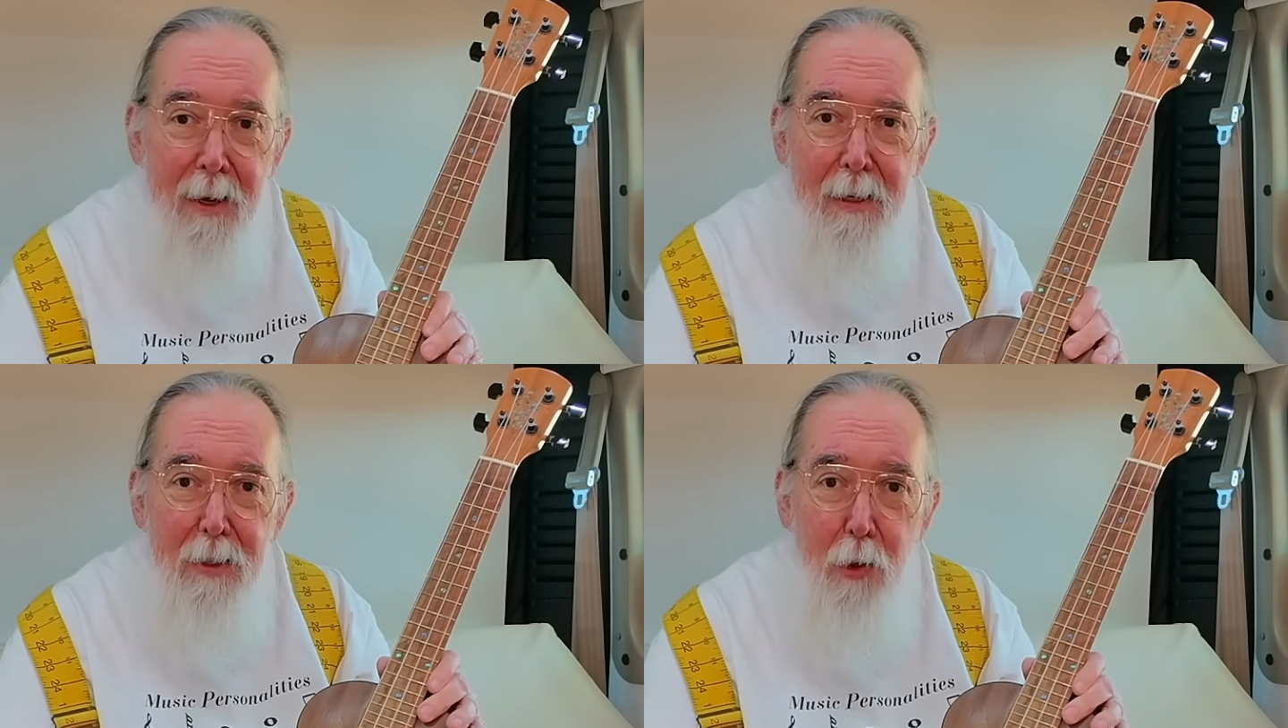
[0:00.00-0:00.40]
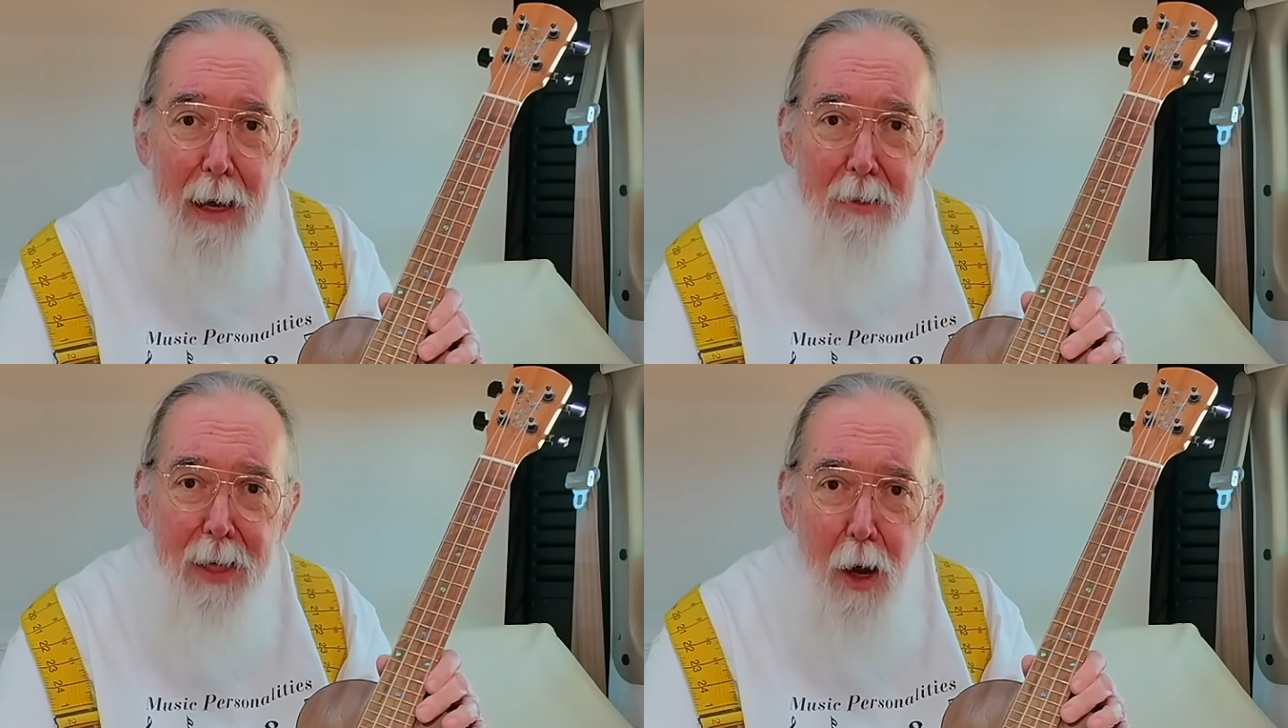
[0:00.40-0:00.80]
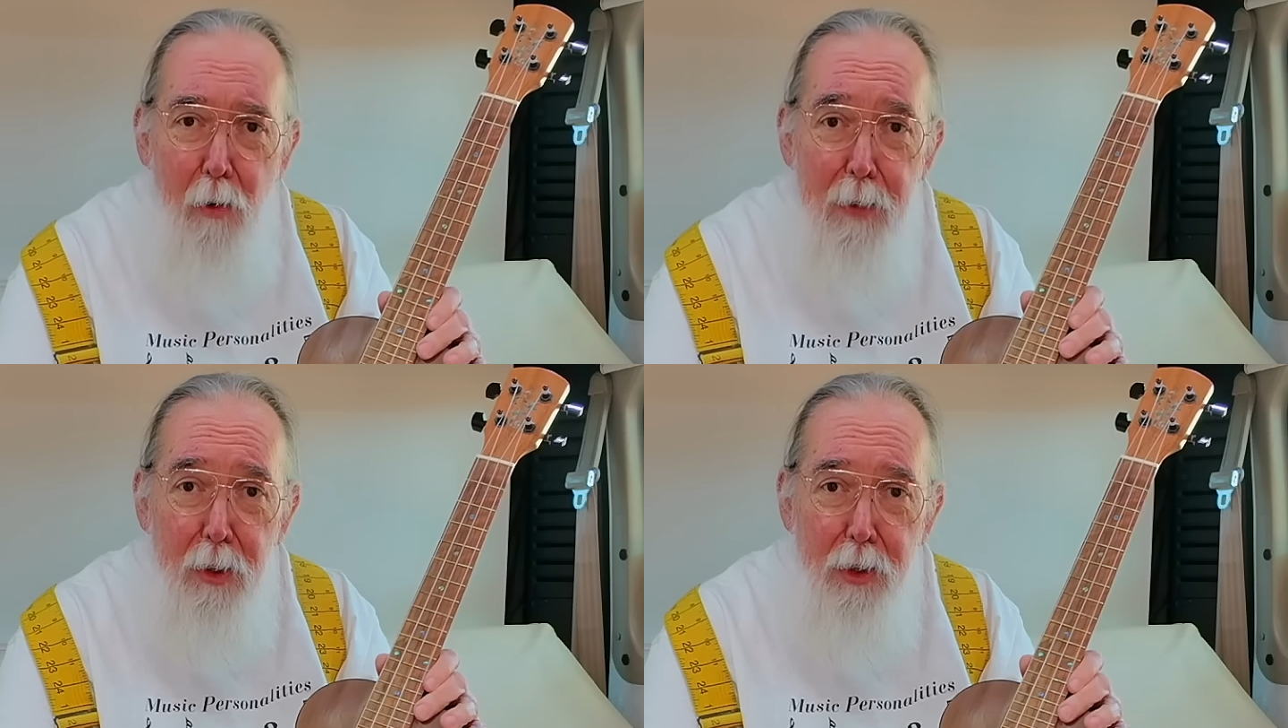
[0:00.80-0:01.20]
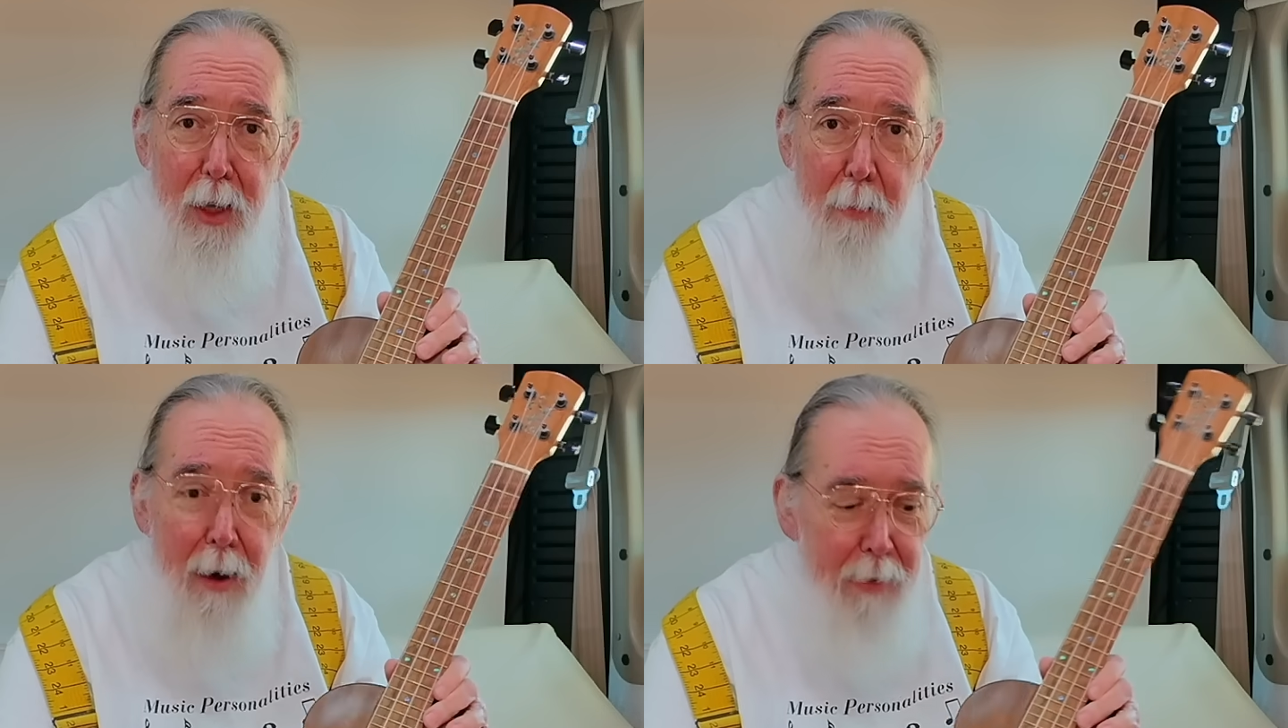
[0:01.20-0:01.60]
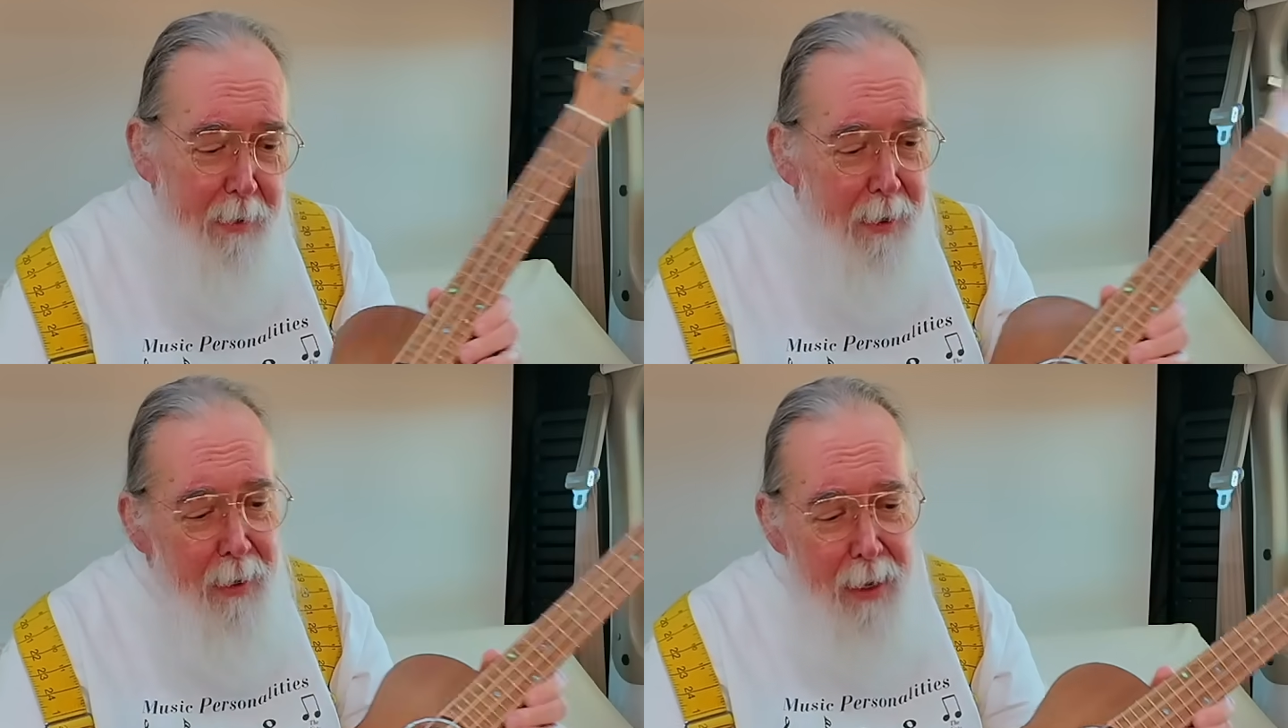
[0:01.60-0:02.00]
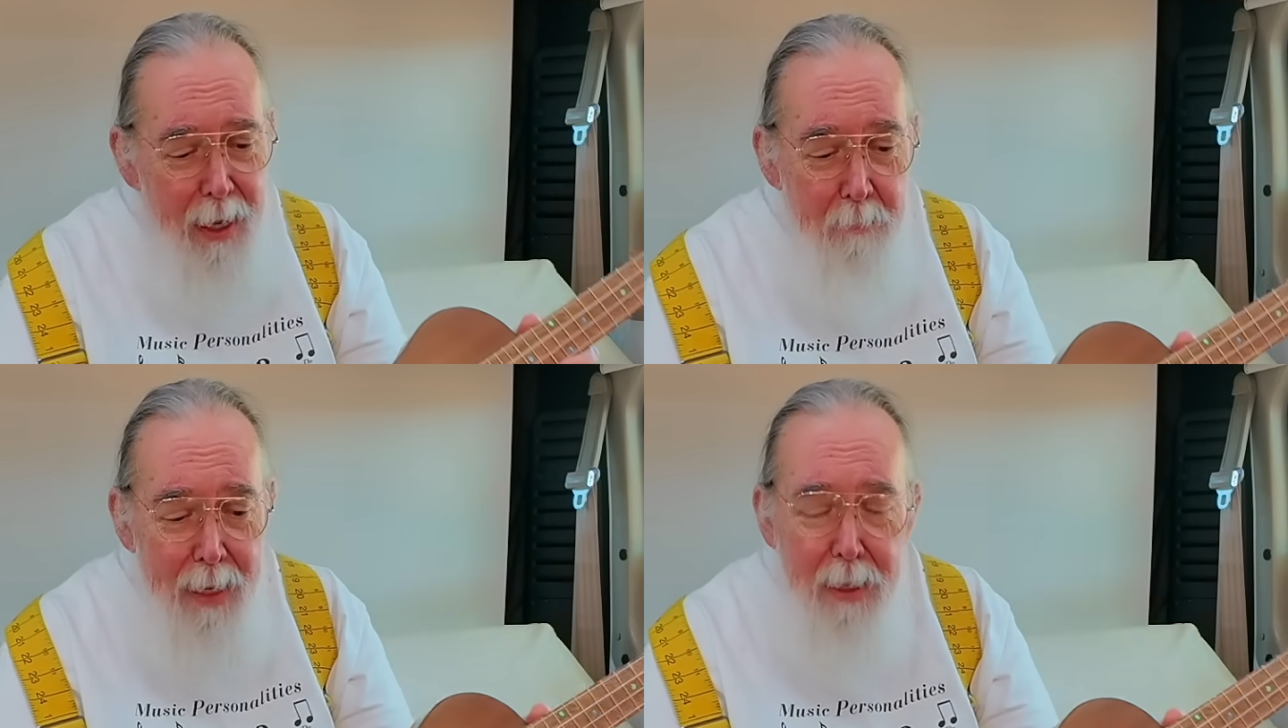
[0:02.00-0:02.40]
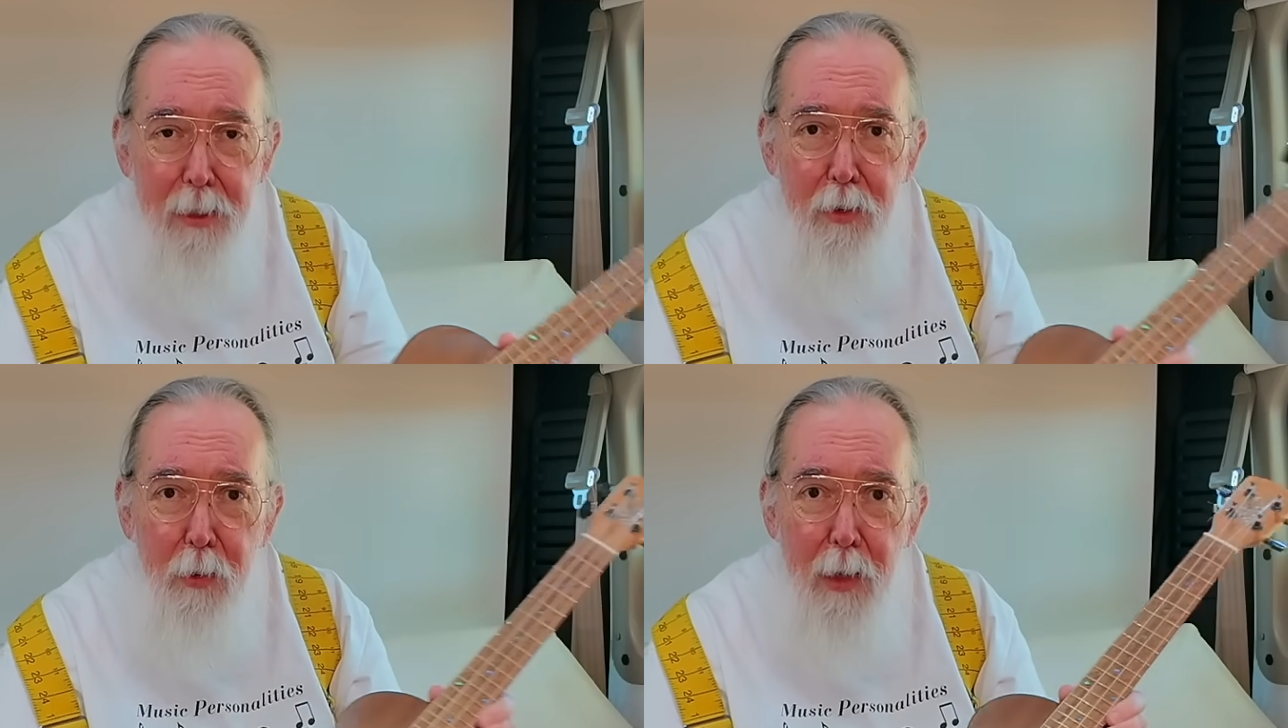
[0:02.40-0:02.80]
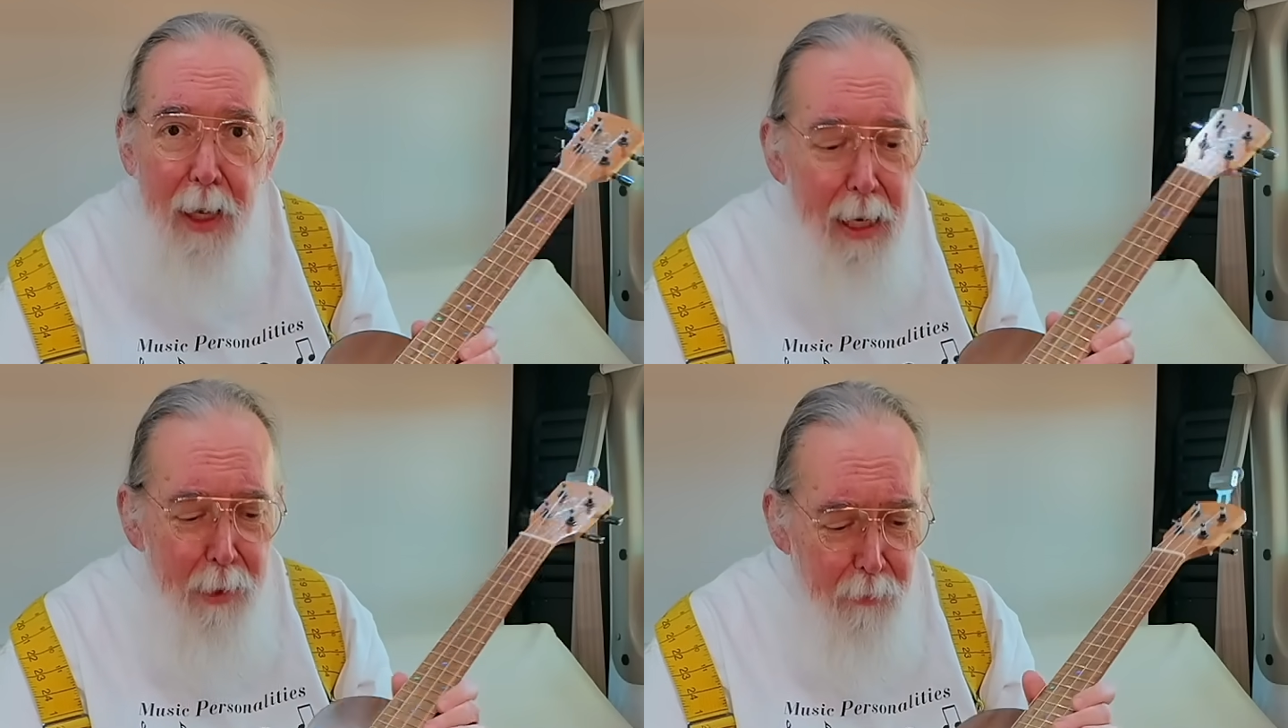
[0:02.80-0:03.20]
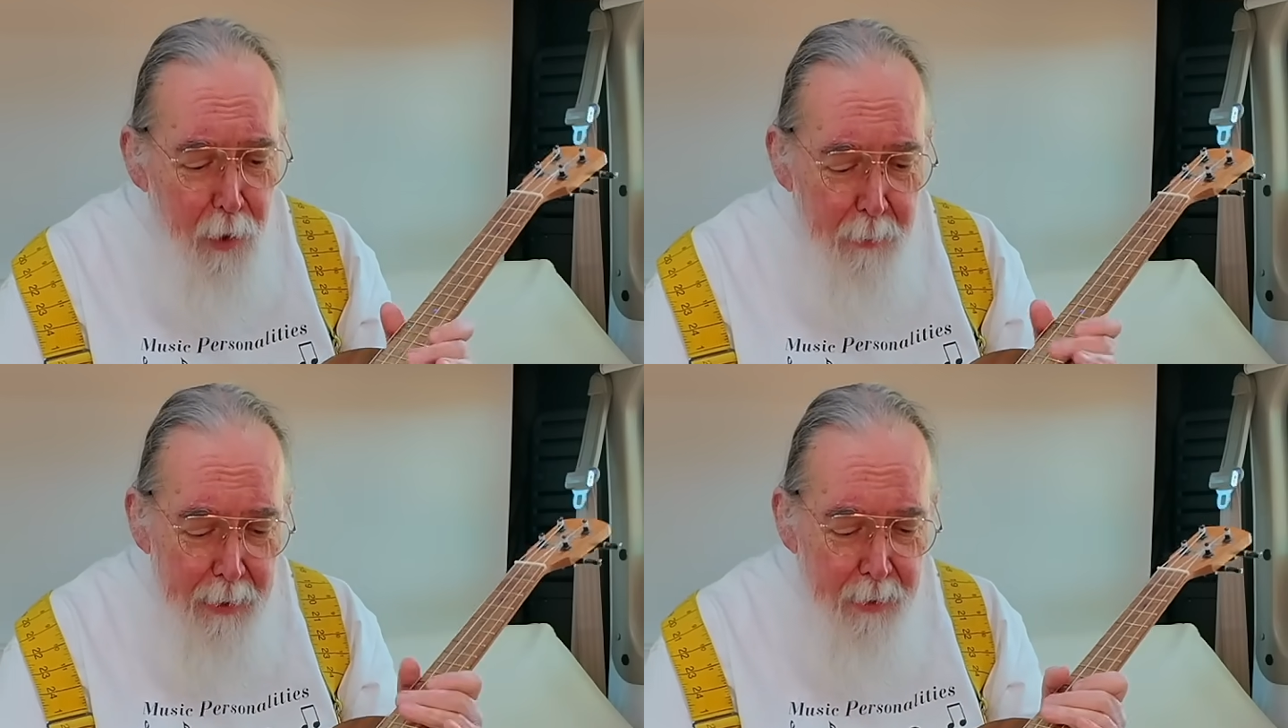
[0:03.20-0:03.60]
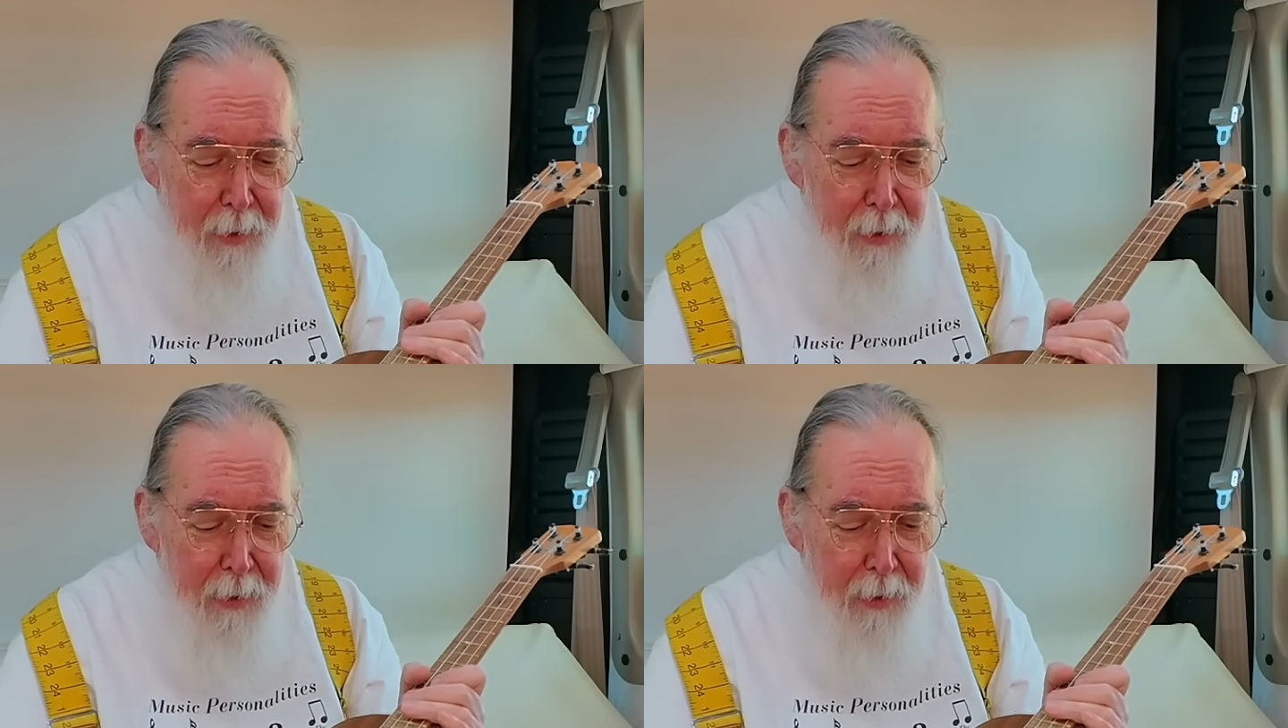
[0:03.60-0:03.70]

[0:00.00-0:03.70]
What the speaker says: So I salvaged some of it and made this ukulele from it.